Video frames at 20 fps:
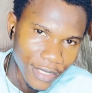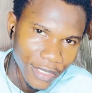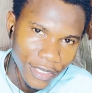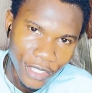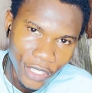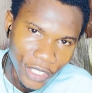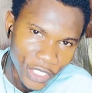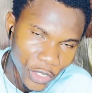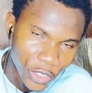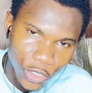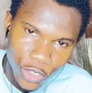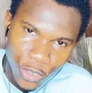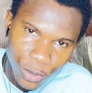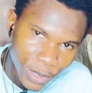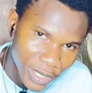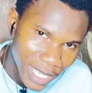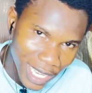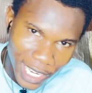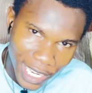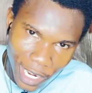the
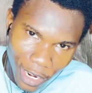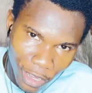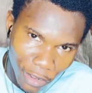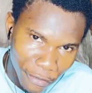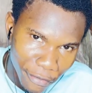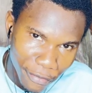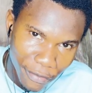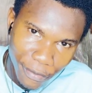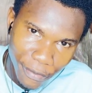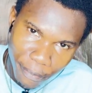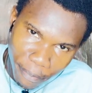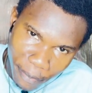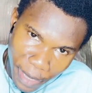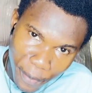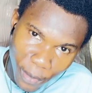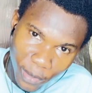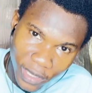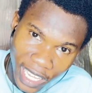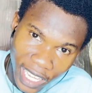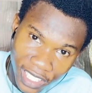YouTube channel of
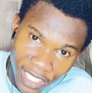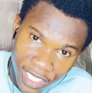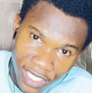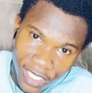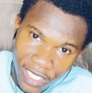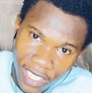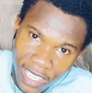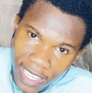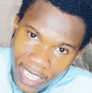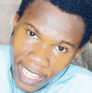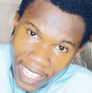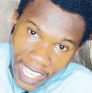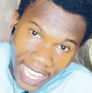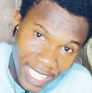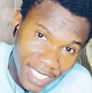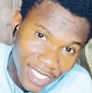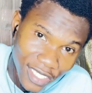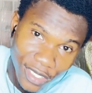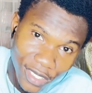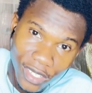people that
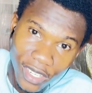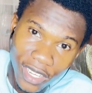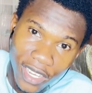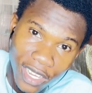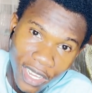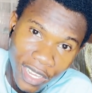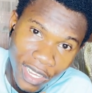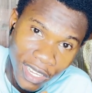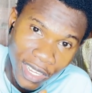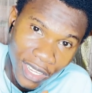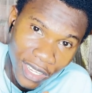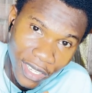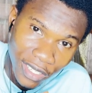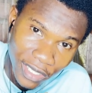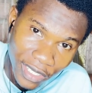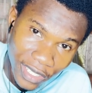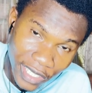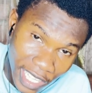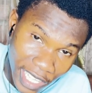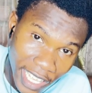get
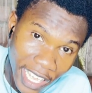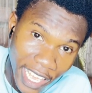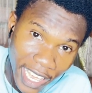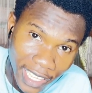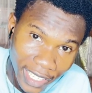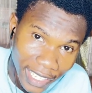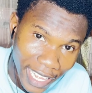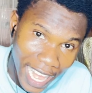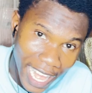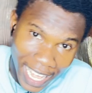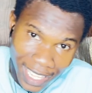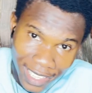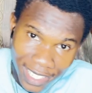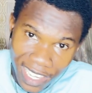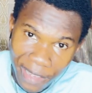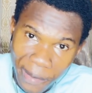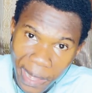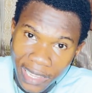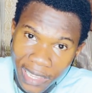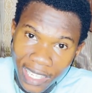decayed
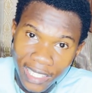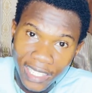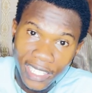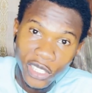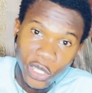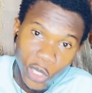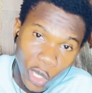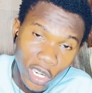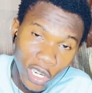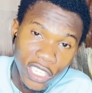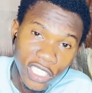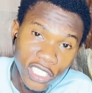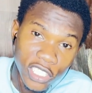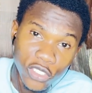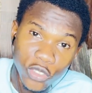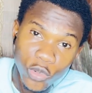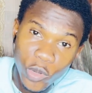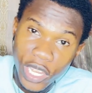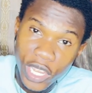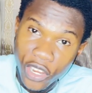item and then they turn it
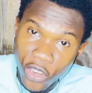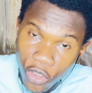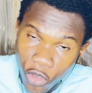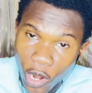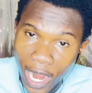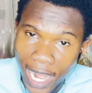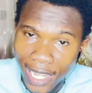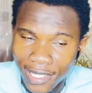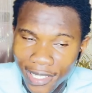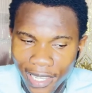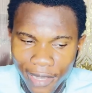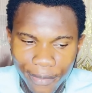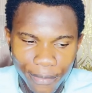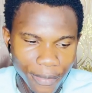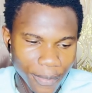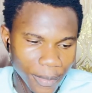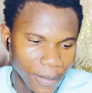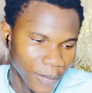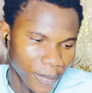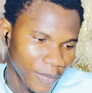into a new item.
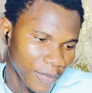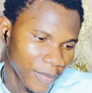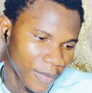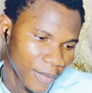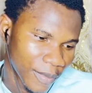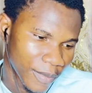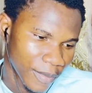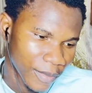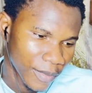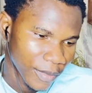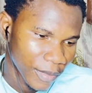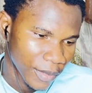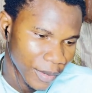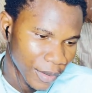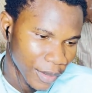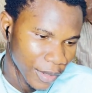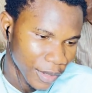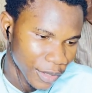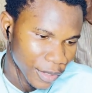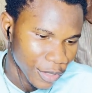
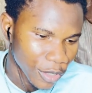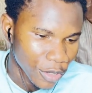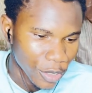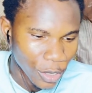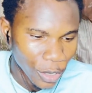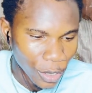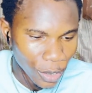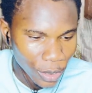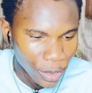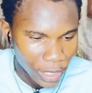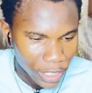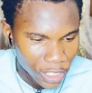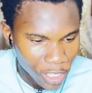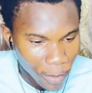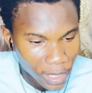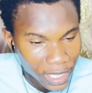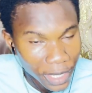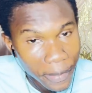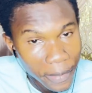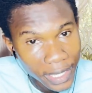So
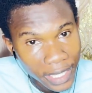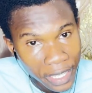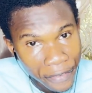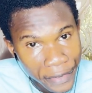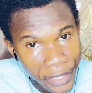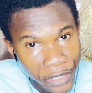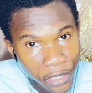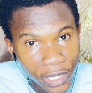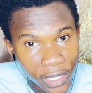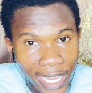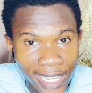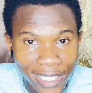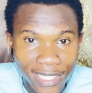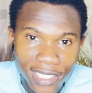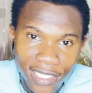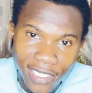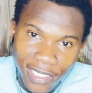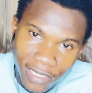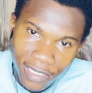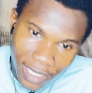somebody made a video that
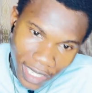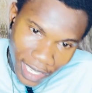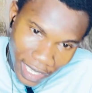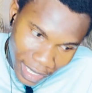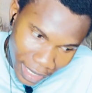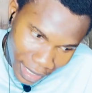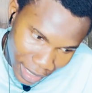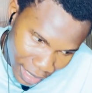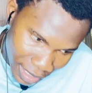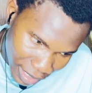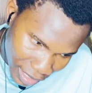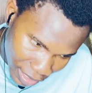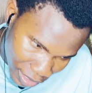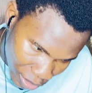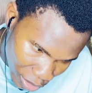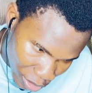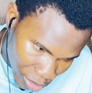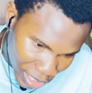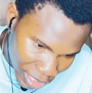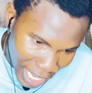
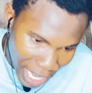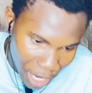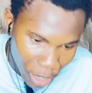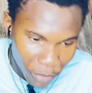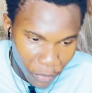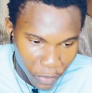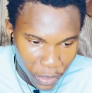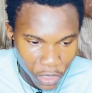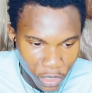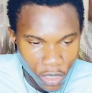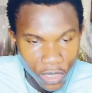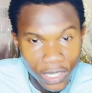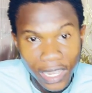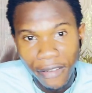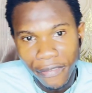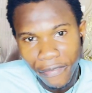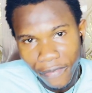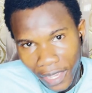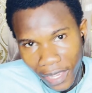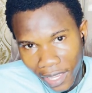those kind of videos
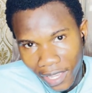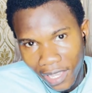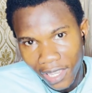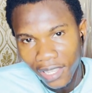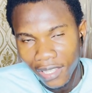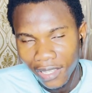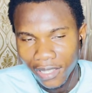are fake.